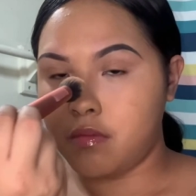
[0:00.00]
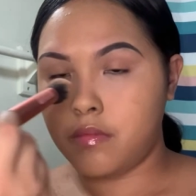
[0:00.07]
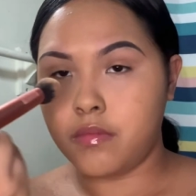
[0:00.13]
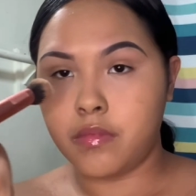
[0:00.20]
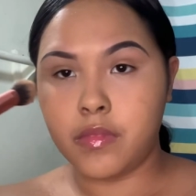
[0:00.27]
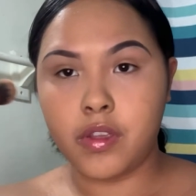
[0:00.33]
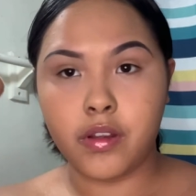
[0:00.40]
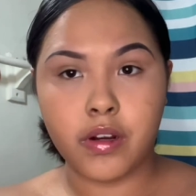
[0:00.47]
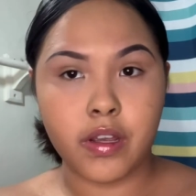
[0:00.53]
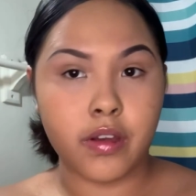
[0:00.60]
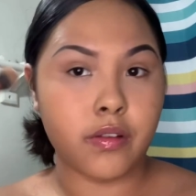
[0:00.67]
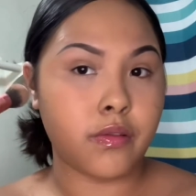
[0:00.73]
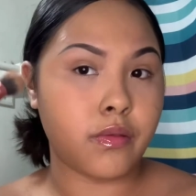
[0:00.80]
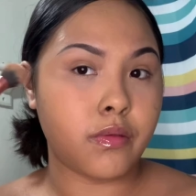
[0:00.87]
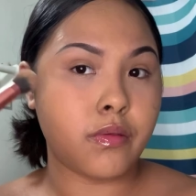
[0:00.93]
you know,
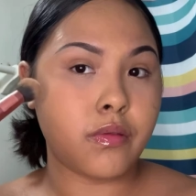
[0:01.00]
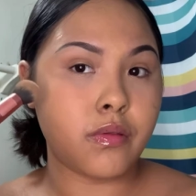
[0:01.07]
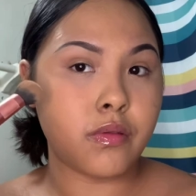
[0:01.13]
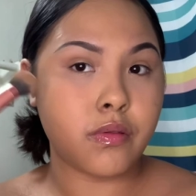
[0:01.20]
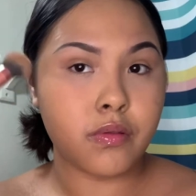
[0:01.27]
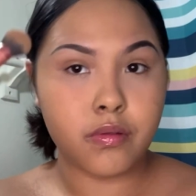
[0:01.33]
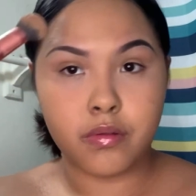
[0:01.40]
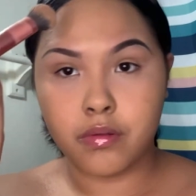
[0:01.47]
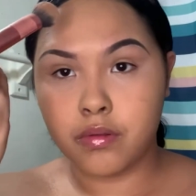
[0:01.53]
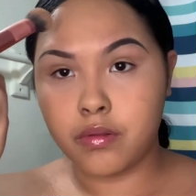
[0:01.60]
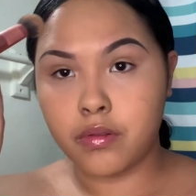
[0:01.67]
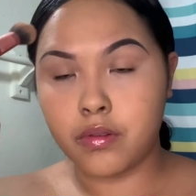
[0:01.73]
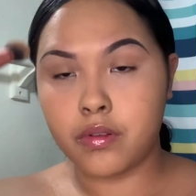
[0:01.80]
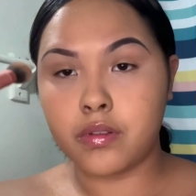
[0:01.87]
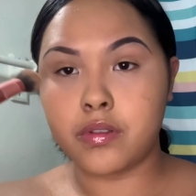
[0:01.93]

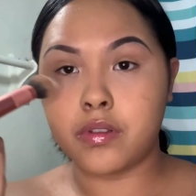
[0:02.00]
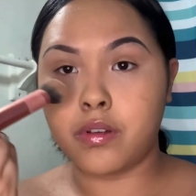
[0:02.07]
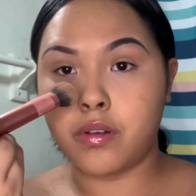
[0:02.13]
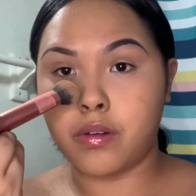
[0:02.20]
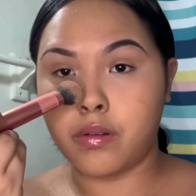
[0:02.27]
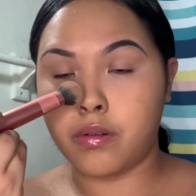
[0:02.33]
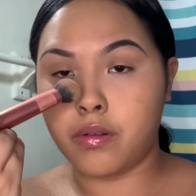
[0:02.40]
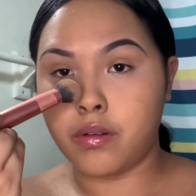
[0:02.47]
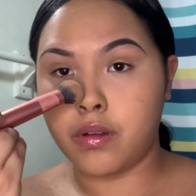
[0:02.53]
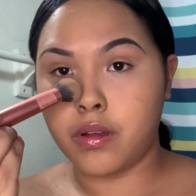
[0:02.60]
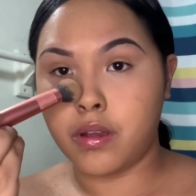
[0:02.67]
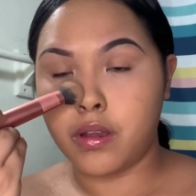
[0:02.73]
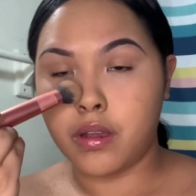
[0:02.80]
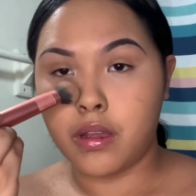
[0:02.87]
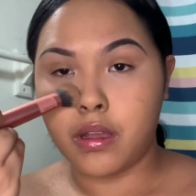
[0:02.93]
so
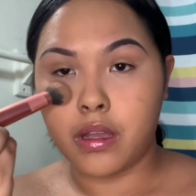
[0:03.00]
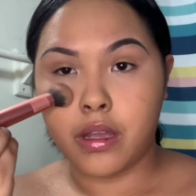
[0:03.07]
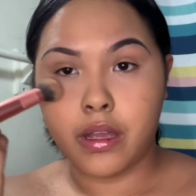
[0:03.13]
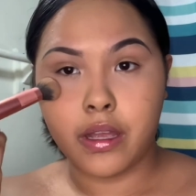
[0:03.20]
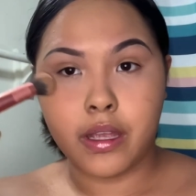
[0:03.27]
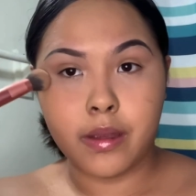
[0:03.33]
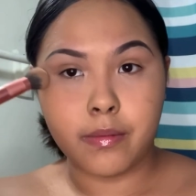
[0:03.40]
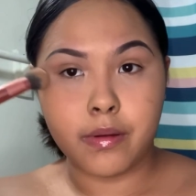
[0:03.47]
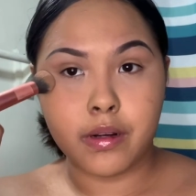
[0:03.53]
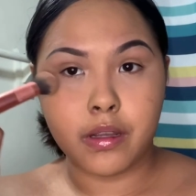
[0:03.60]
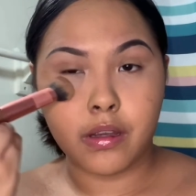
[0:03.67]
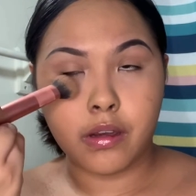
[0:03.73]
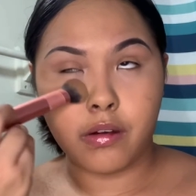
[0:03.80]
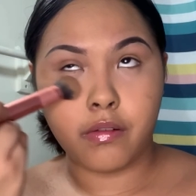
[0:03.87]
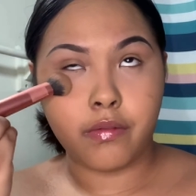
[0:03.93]
I am gonna
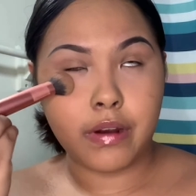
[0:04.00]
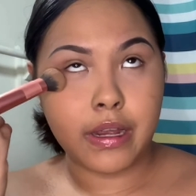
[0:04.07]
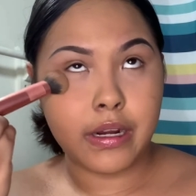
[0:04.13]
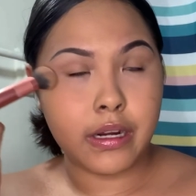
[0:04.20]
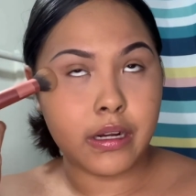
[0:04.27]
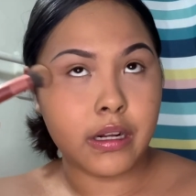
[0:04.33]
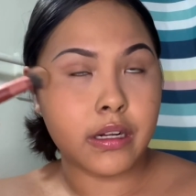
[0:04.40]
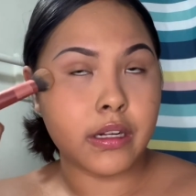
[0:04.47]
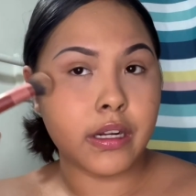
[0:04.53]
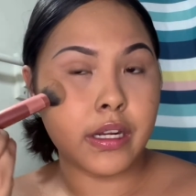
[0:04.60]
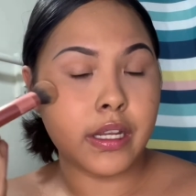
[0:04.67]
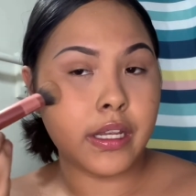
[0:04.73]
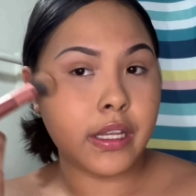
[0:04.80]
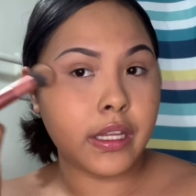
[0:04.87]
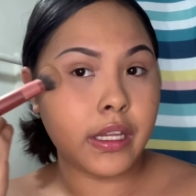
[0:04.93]
go right in under
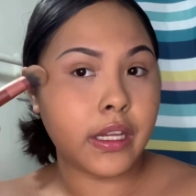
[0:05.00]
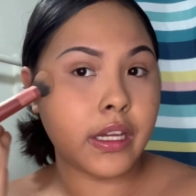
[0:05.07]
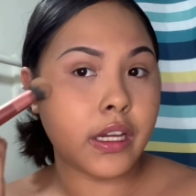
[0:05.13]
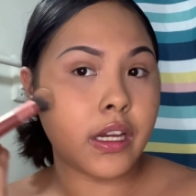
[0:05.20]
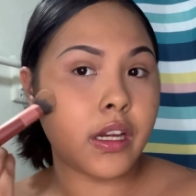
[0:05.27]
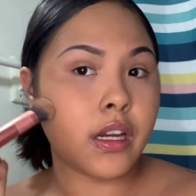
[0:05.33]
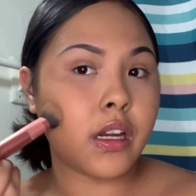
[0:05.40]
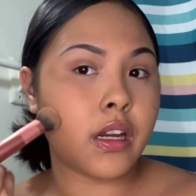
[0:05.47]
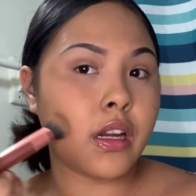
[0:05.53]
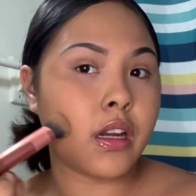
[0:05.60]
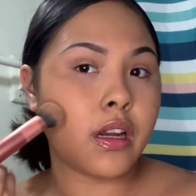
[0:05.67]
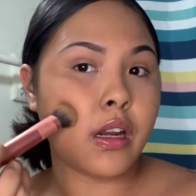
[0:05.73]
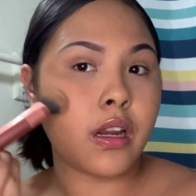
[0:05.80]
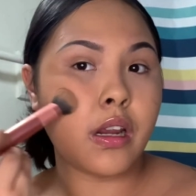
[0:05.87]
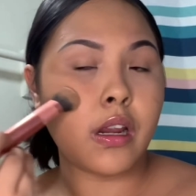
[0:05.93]
here
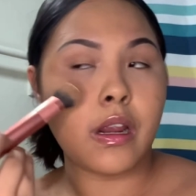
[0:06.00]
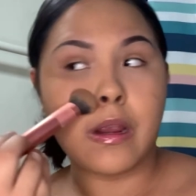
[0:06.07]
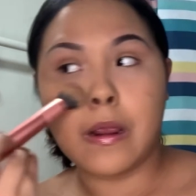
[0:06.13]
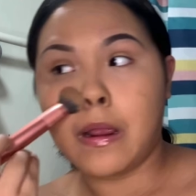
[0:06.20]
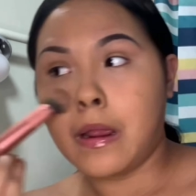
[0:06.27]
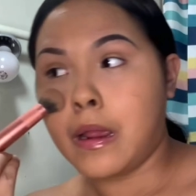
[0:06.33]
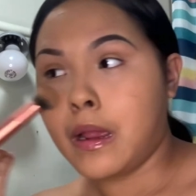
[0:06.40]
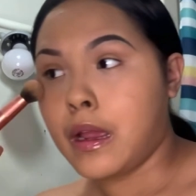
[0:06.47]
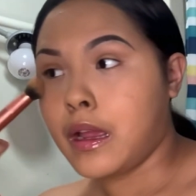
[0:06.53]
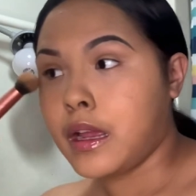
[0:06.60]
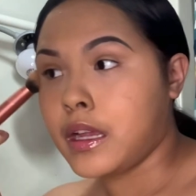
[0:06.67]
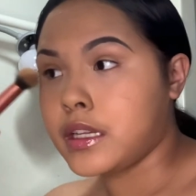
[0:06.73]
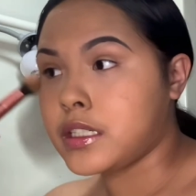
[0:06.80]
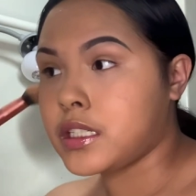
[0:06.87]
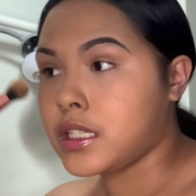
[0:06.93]

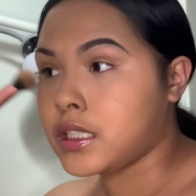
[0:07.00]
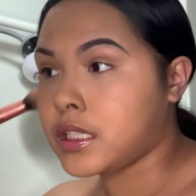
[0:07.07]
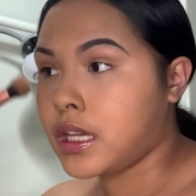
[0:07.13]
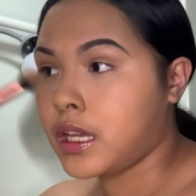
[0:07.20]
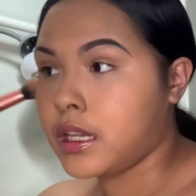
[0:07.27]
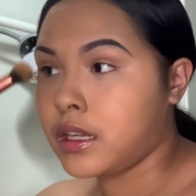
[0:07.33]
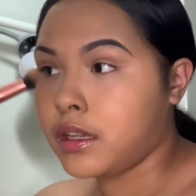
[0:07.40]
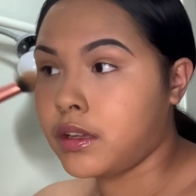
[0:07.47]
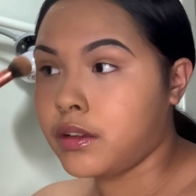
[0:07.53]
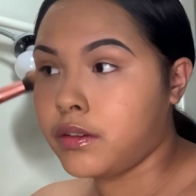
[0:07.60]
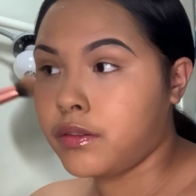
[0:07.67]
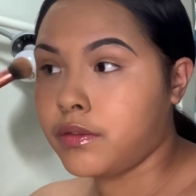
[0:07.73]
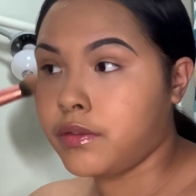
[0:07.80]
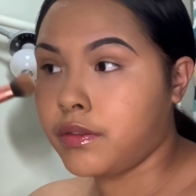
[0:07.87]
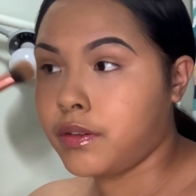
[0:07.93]
and just kind
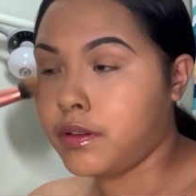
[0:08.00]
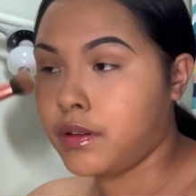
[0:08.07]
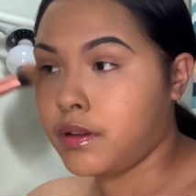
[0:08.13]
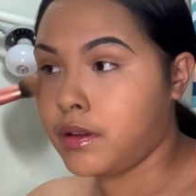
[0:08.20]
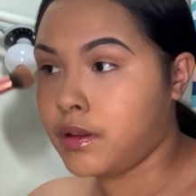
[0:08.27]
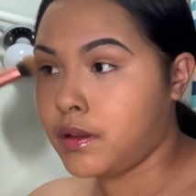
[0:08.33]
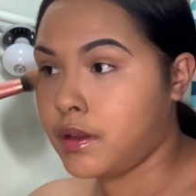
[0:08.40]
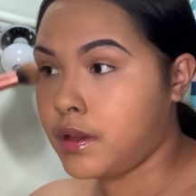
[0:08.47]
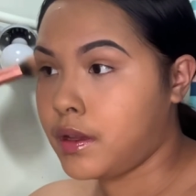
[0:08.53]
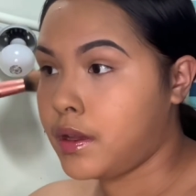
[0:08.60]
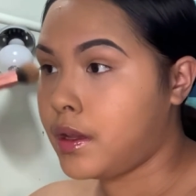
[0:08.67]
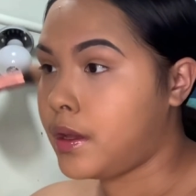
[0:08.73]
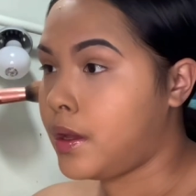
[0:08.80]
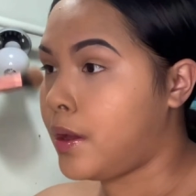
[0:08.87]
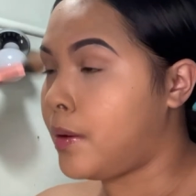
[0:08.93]

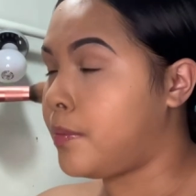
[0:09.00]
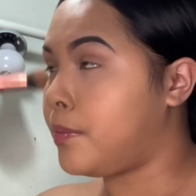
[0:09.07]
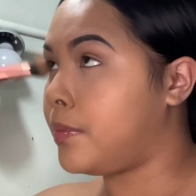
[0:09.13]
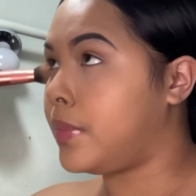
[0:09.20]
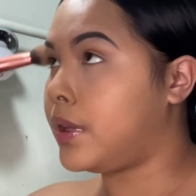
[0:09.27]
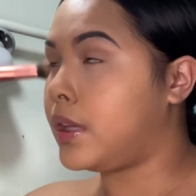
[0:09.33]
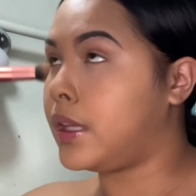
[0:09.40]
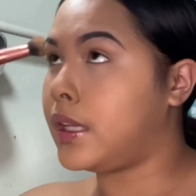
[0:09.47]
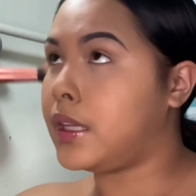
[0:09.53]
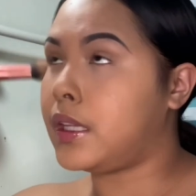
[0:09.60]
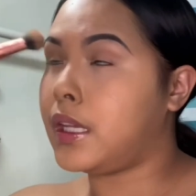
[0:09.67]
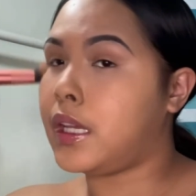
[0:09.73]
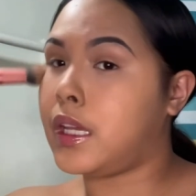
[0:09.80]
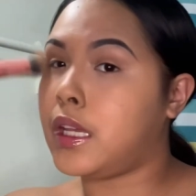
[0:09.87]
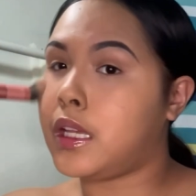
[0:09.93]
of blend
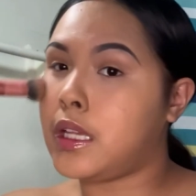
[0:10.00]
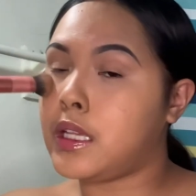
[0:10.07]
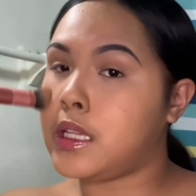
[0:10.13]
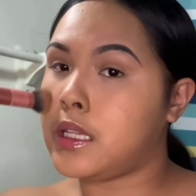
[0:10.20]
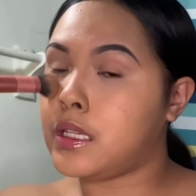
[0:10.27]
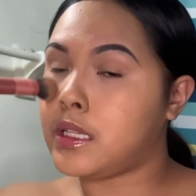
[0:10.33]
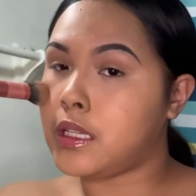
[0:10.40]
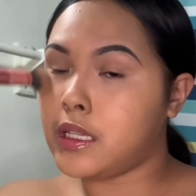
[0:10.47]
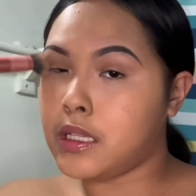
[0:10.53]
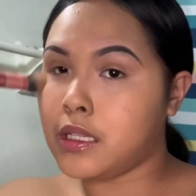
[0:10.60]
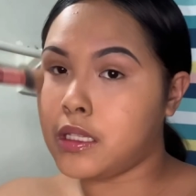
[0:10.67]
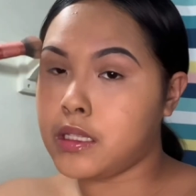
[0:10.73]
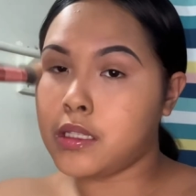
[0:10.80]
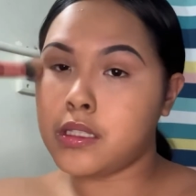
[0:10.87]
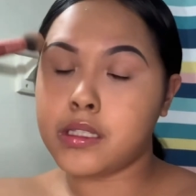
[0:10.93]
it